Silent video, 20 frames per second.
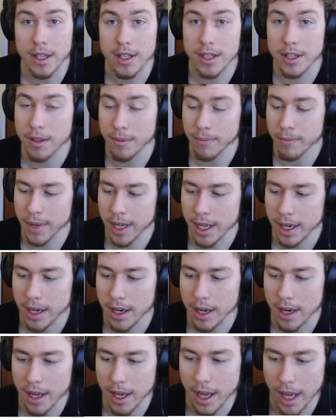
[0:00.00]
submit
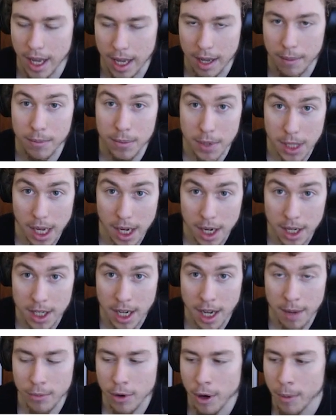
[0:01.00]
a data
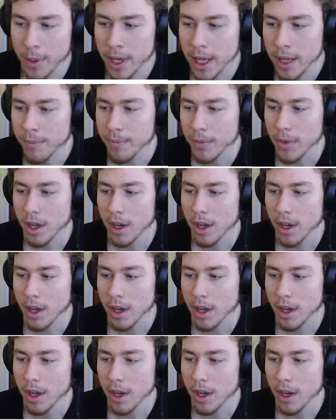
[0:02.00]
type property,